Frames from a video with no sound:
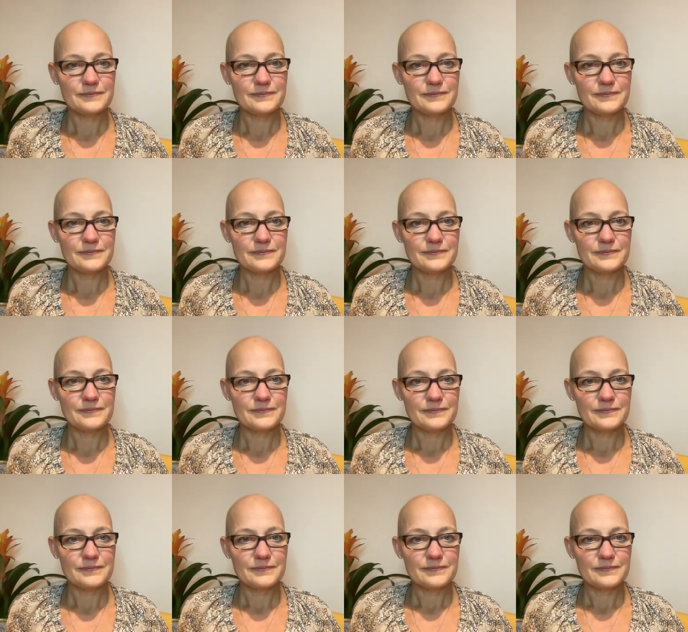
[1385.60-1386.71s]

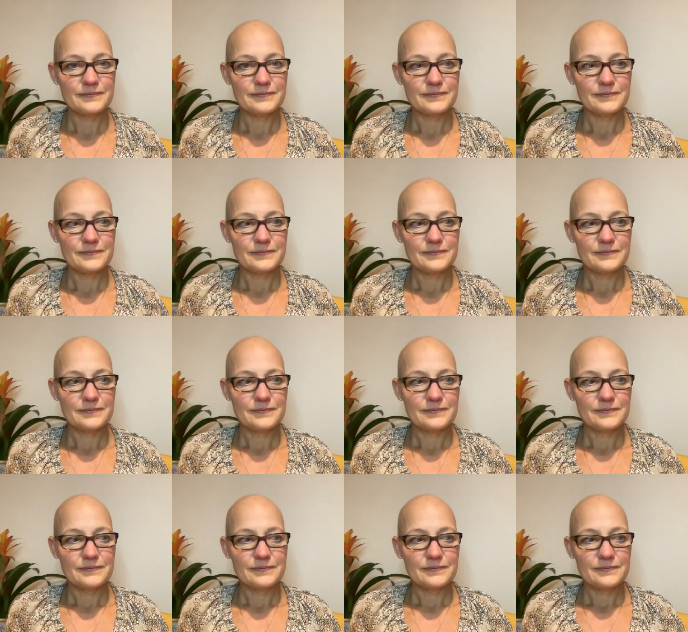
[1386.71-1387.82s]

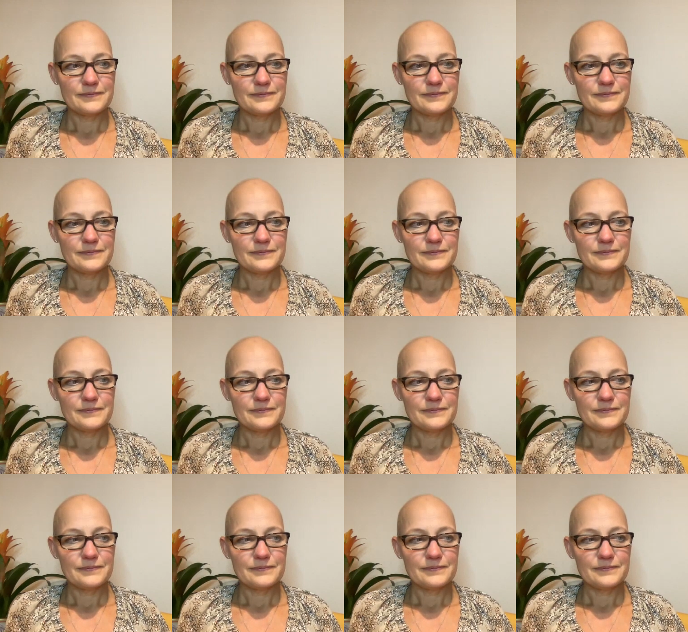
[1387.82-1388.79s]
Nothing is said.